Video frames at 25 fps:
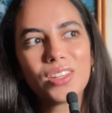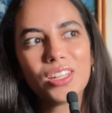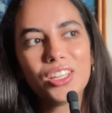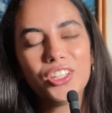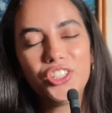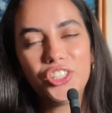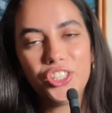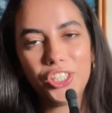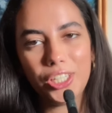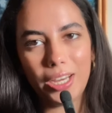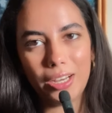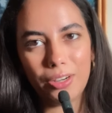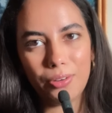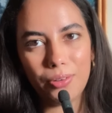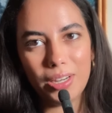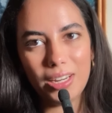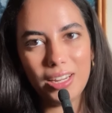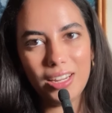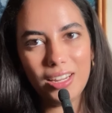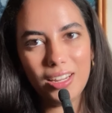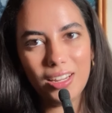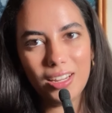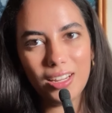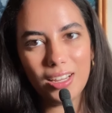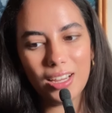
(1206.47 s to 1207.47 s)

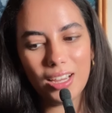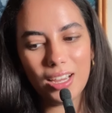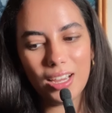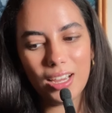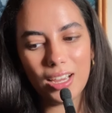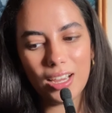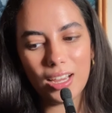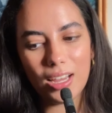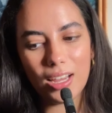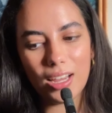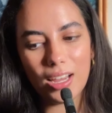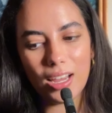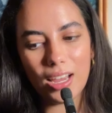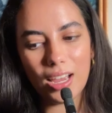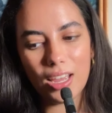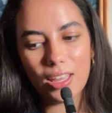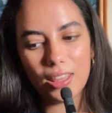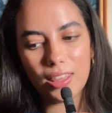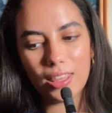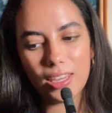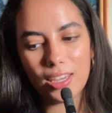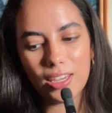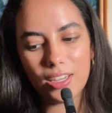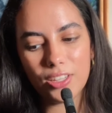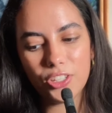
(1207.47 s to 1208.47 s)
Cherry. I
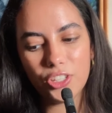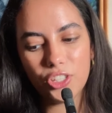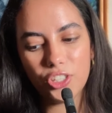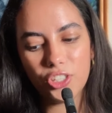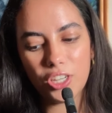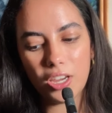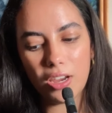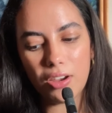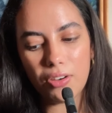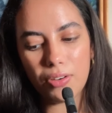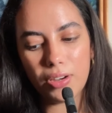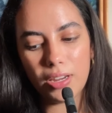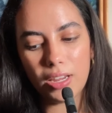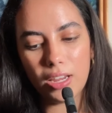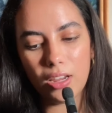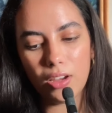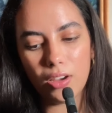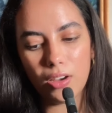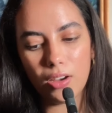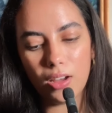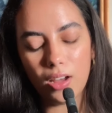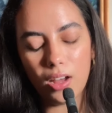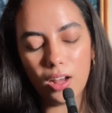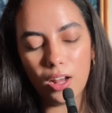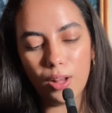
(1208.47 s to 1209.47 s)
think it's Cherry
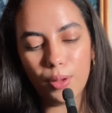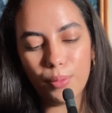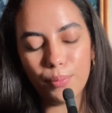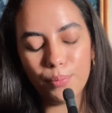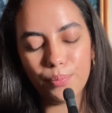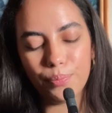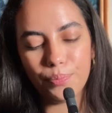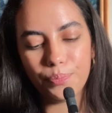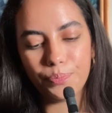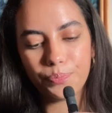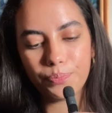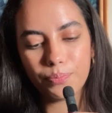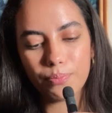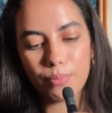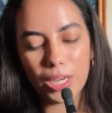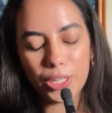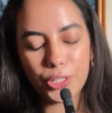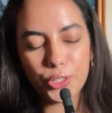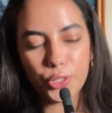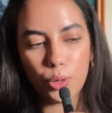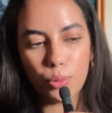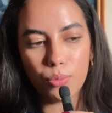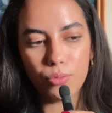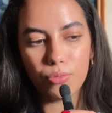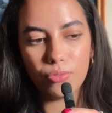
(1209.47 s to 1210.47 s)
by
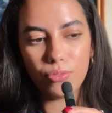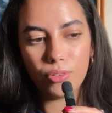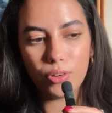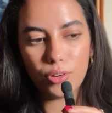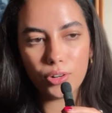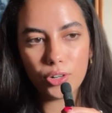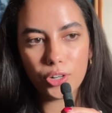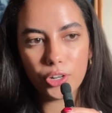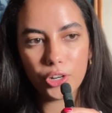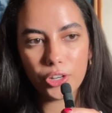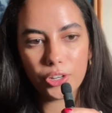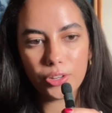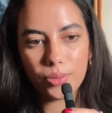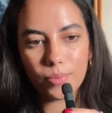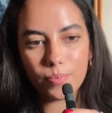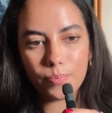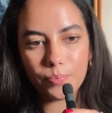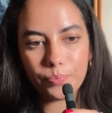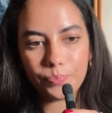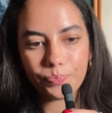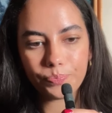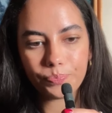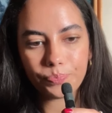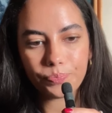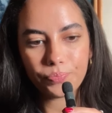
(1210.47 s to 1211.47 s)
Tom Ford.
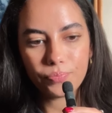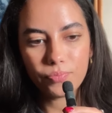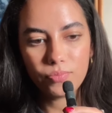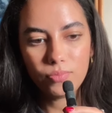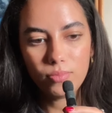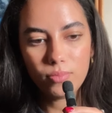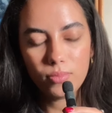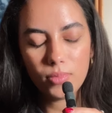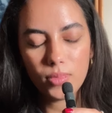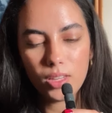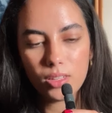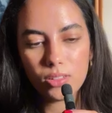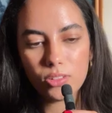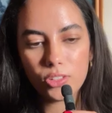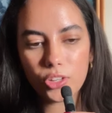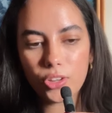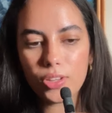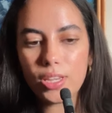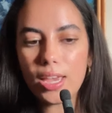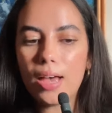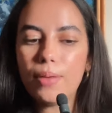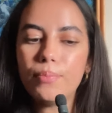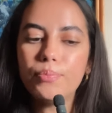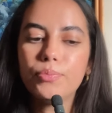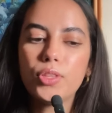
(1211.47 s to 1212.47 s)
So
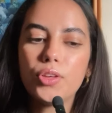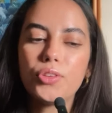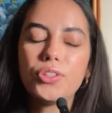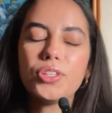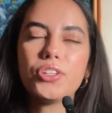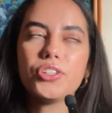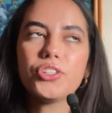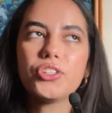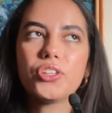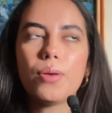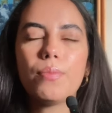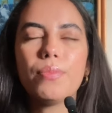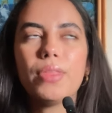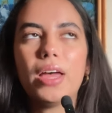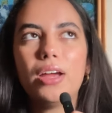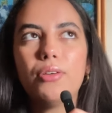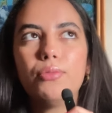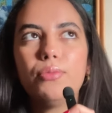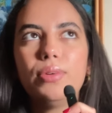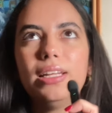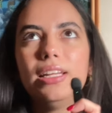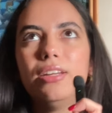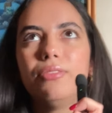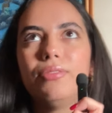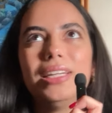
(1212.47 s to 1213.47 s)
yeah, those are some that I
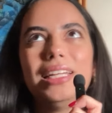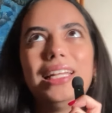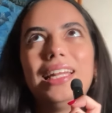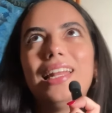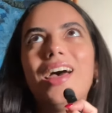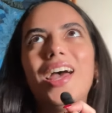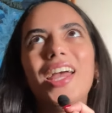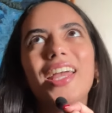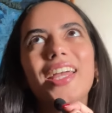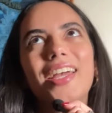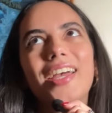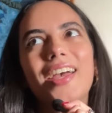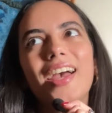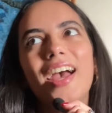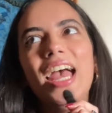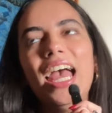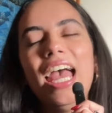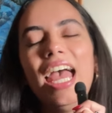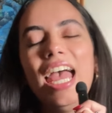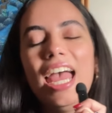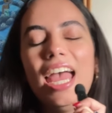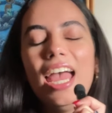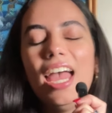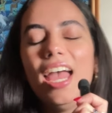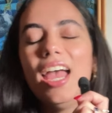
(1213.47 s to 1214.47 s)
really, really like
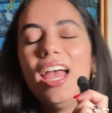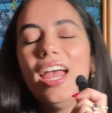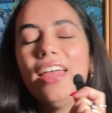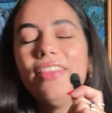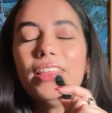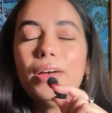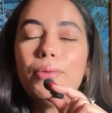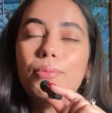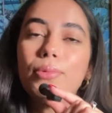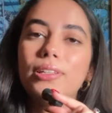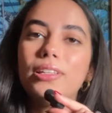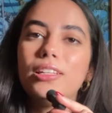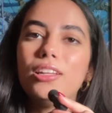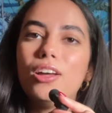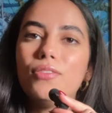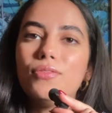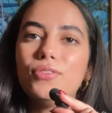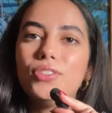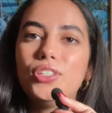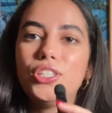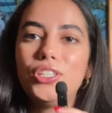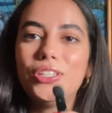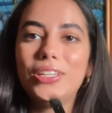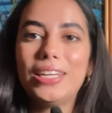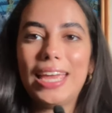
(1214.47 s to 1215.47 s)
and that I would
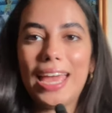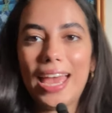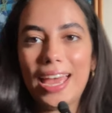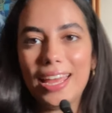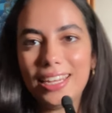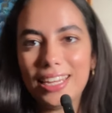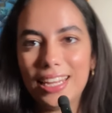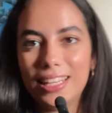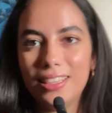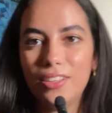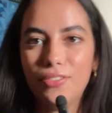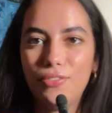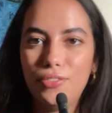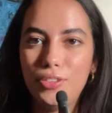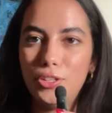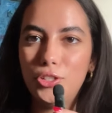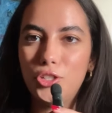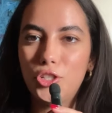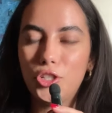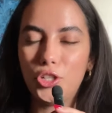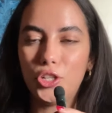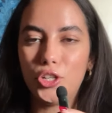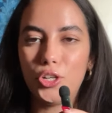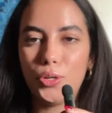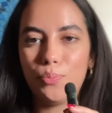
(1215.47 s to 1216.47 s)
love to get in the
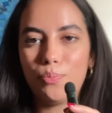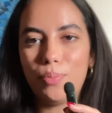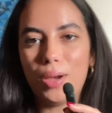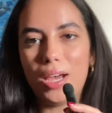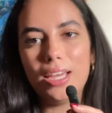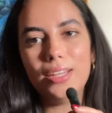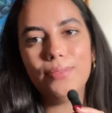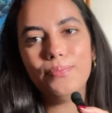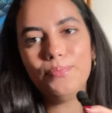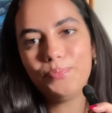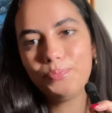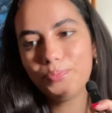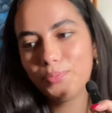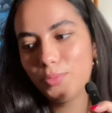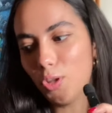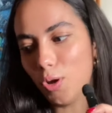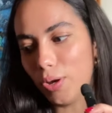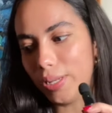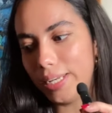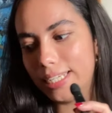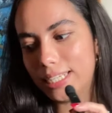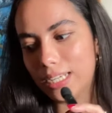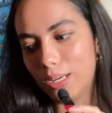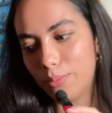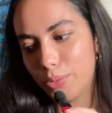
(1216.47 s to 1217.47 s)
future, but not
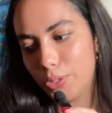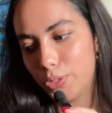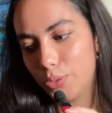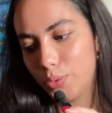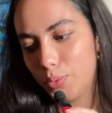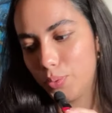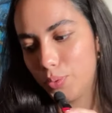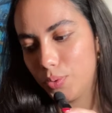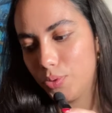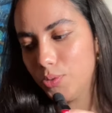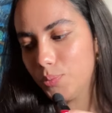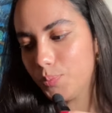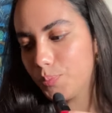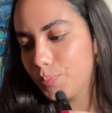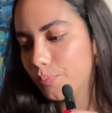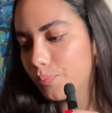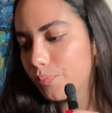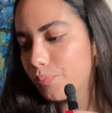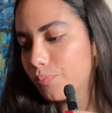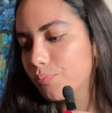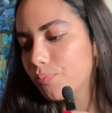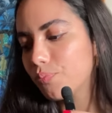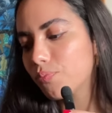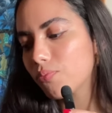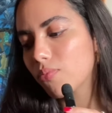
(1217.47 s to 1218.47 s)
anytime soon.
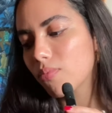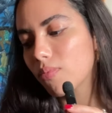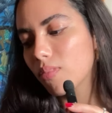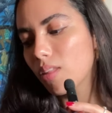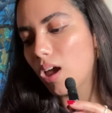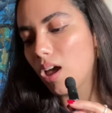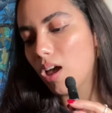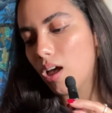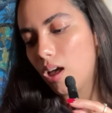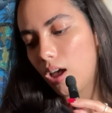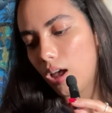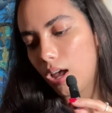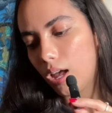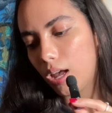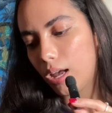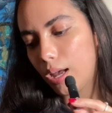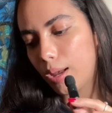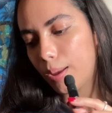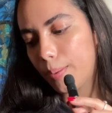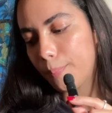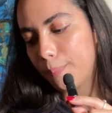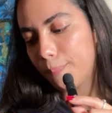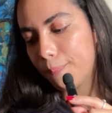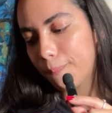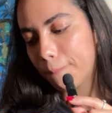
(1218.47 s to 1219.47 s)

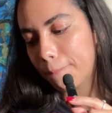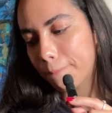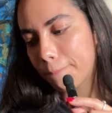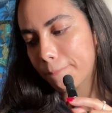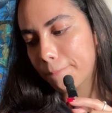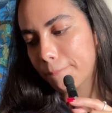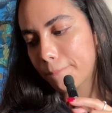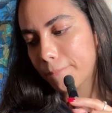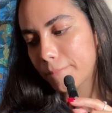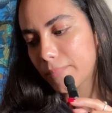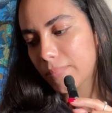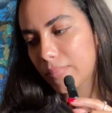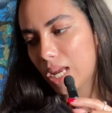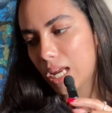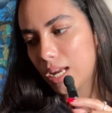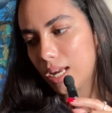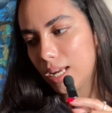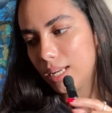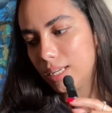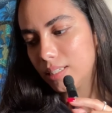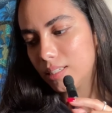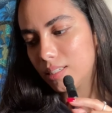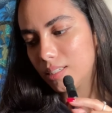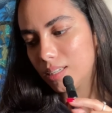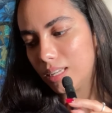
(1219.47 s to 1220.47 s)

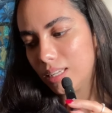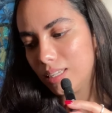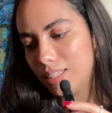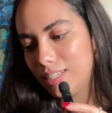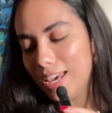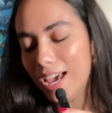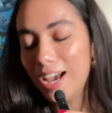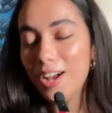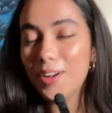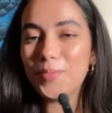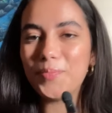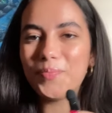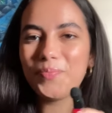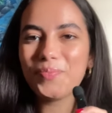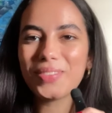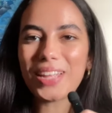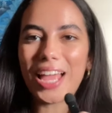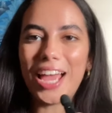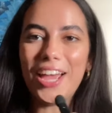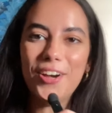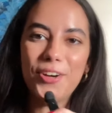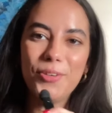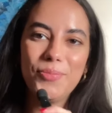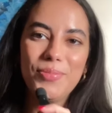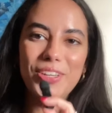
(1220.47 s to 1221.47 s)
And yeah,
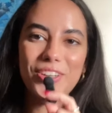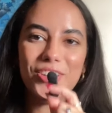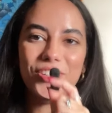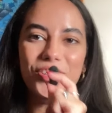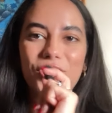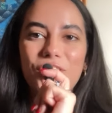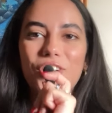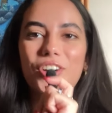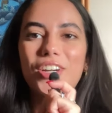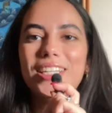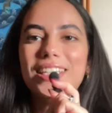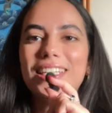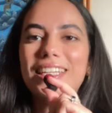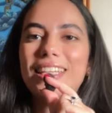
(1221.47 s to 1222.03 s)
I hope you enjoyed